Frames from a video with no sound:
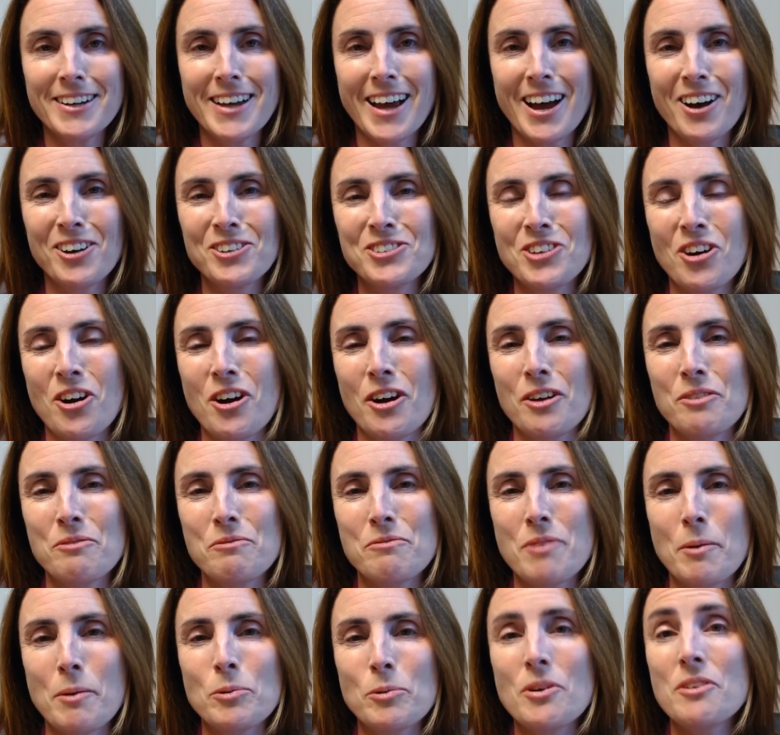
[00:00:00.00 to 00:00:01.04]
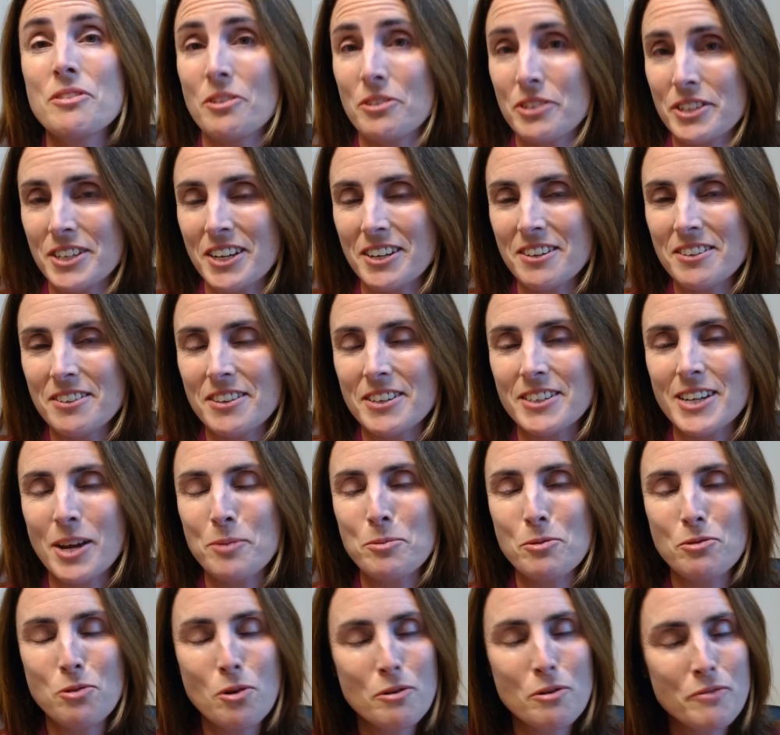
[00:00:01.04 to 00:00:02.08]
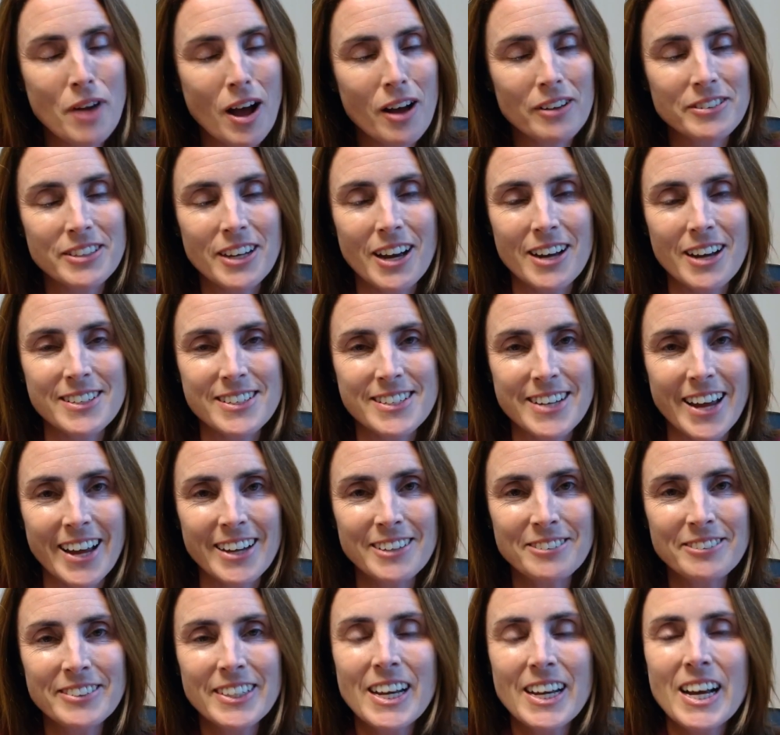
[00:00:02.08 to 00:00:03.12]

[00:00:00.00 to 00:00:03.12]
held on February 13th, the day before Valentine's Day,